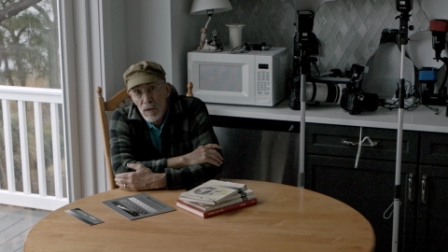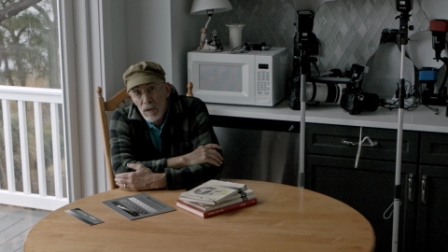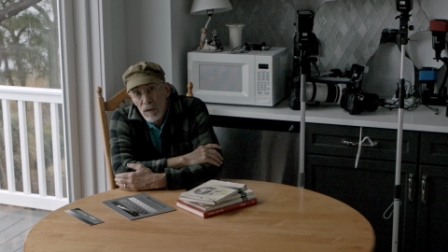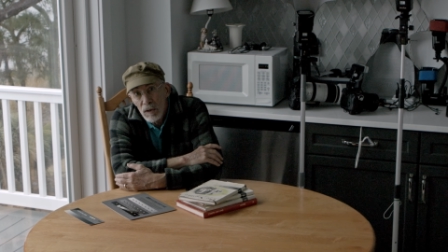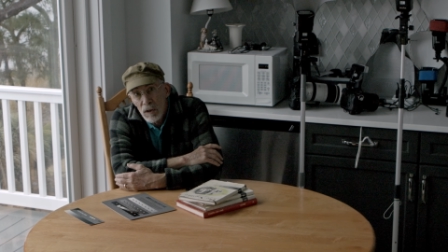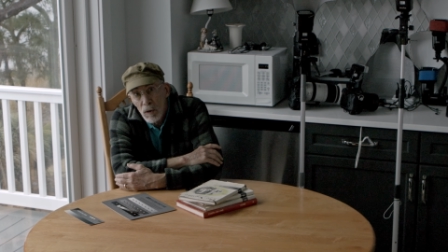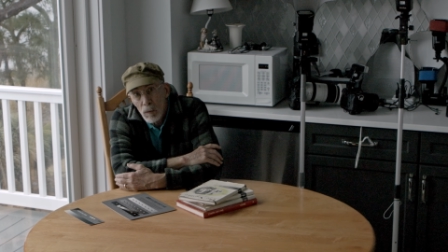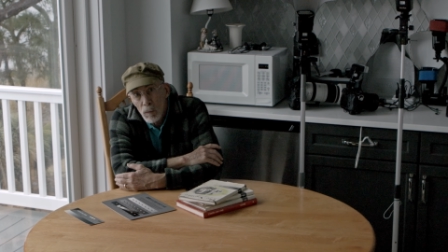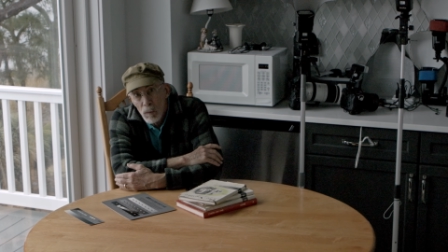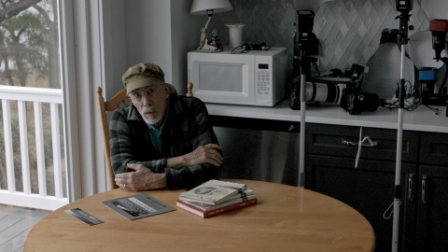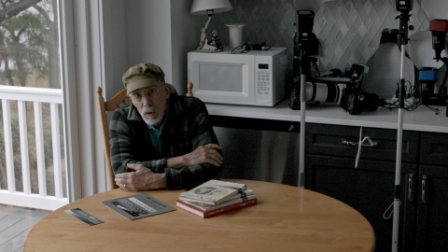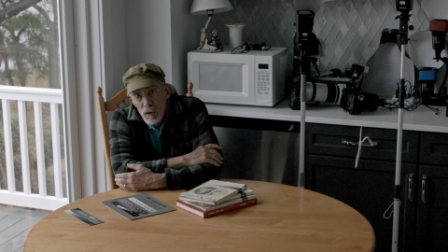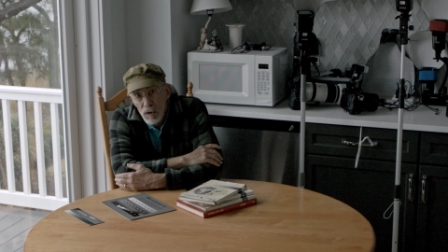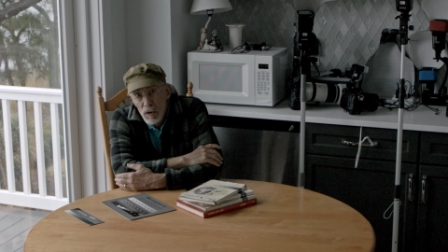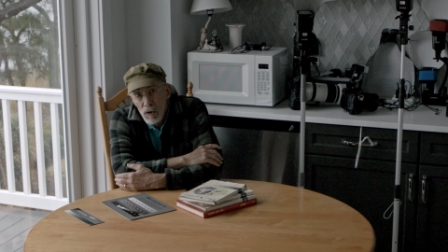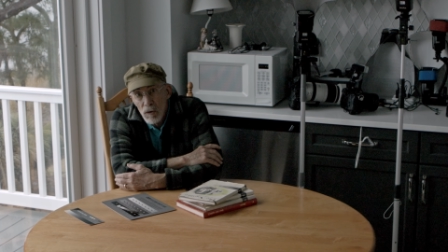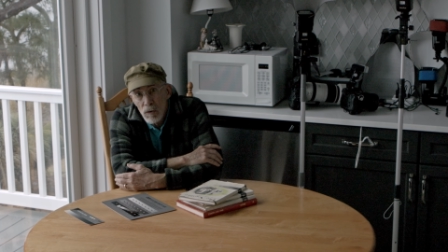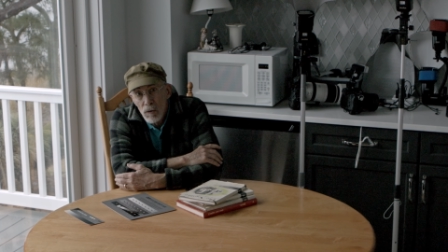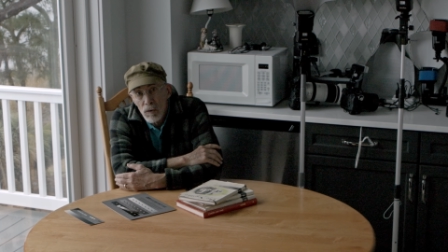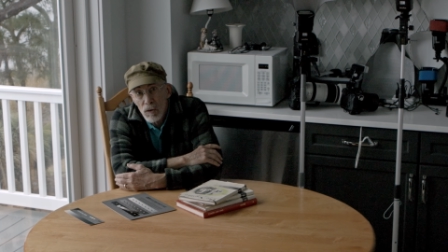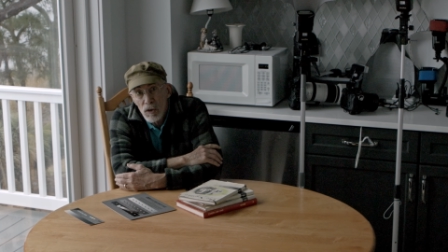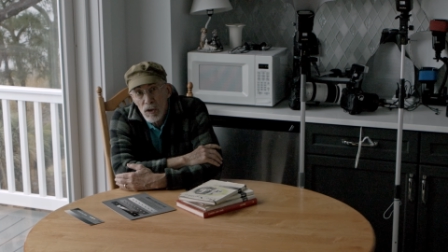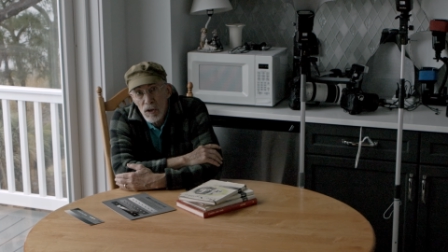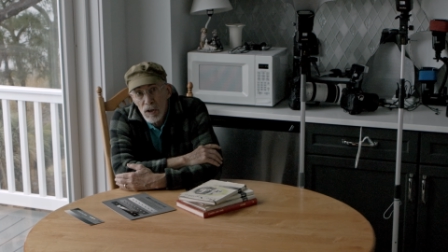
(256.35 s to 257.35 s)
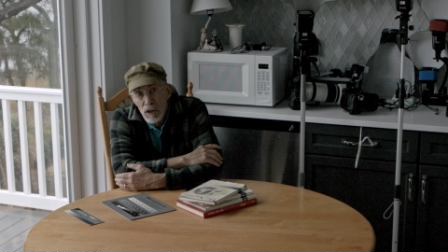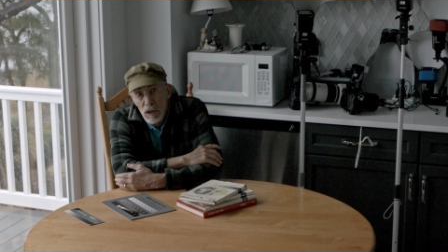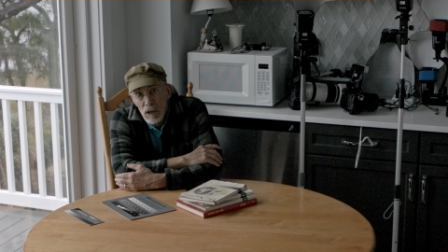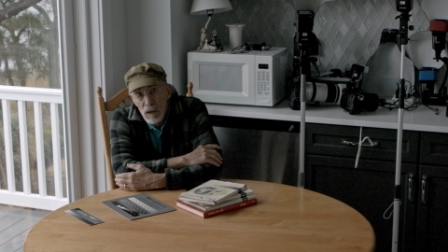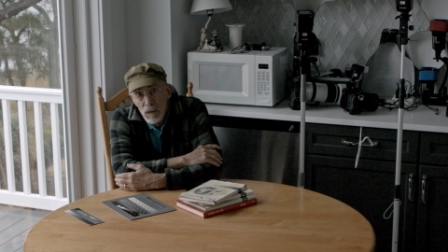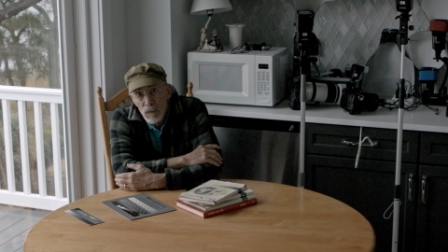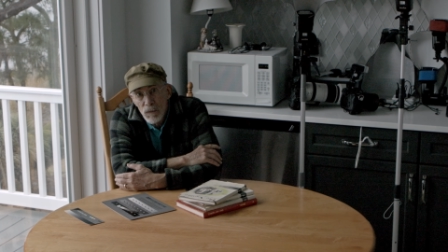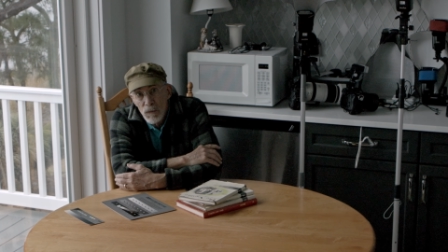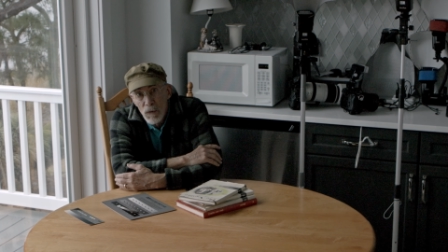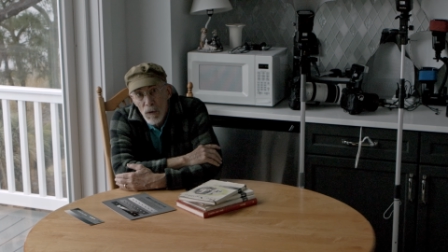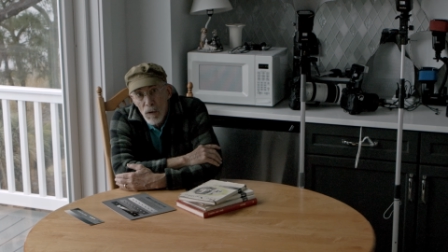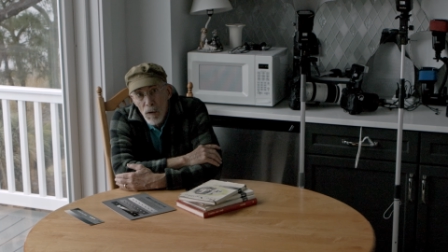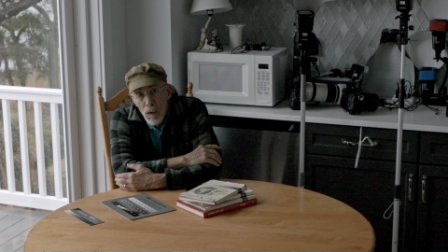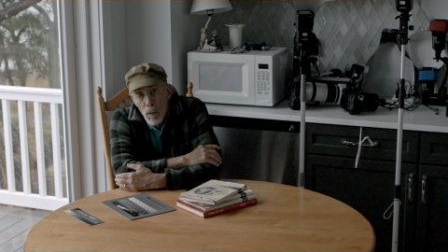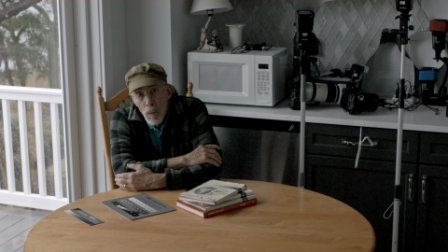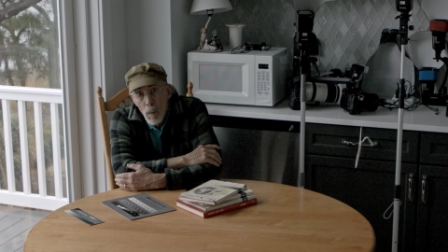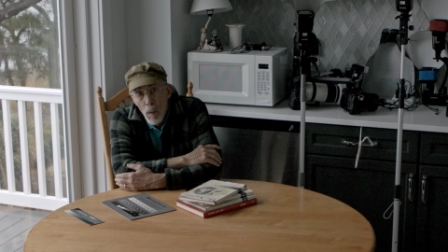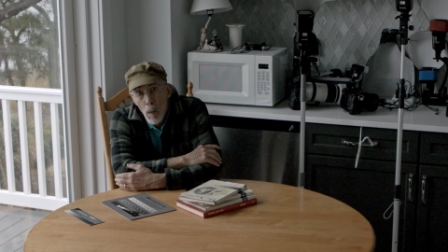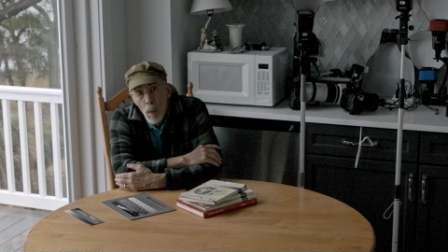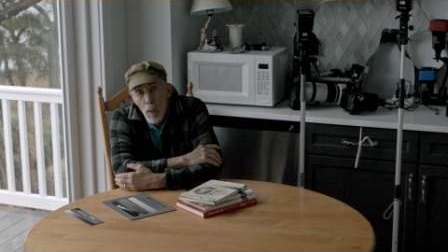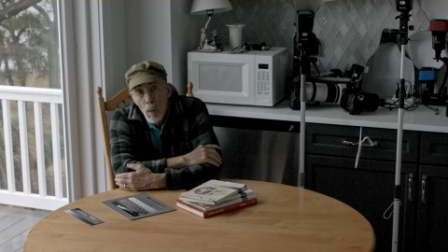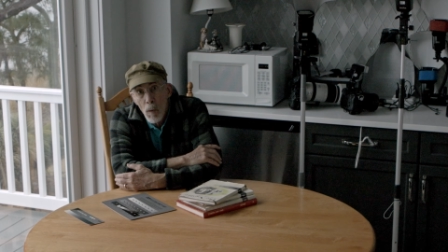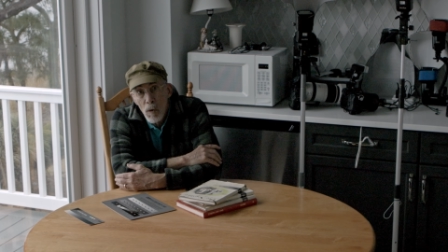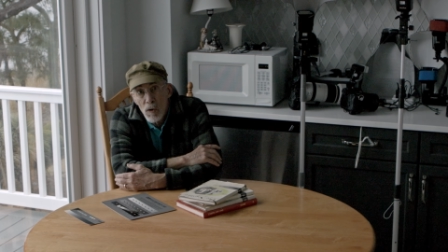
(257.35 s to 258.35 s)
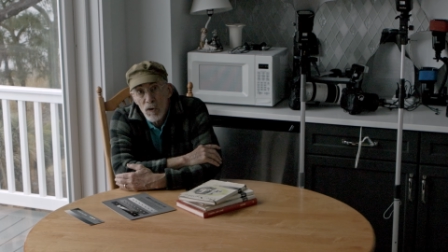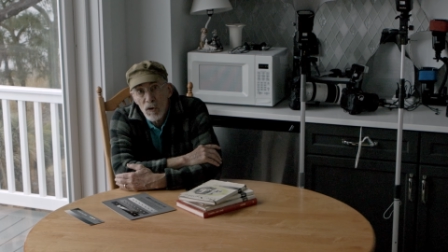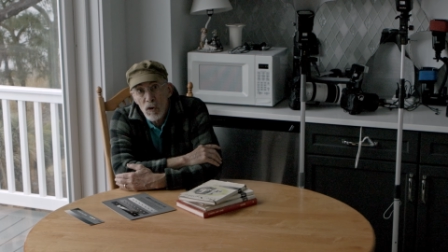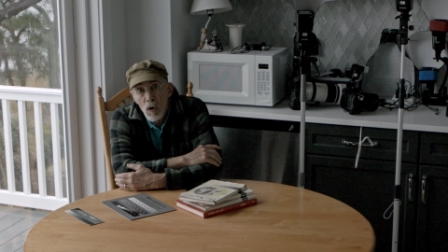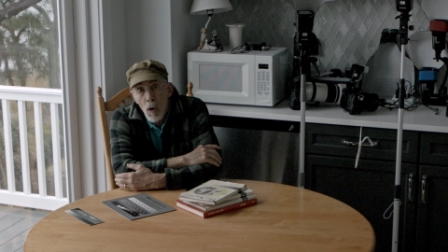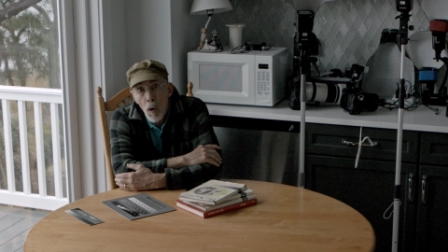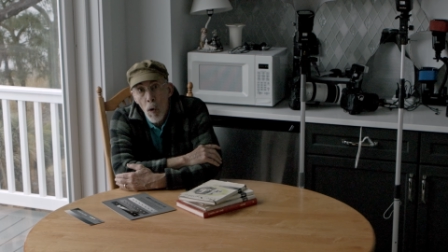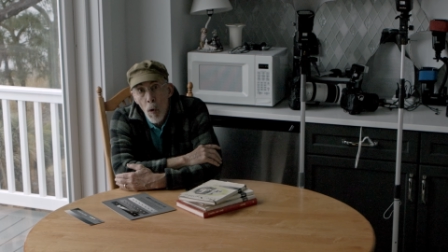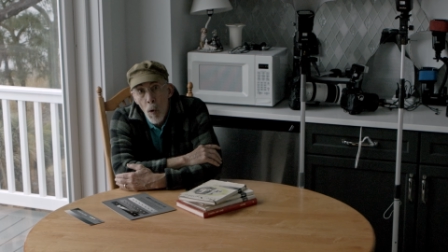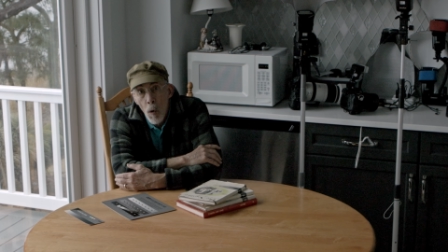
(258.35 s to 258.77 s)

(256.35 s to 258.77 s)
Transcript: that the original sheet film was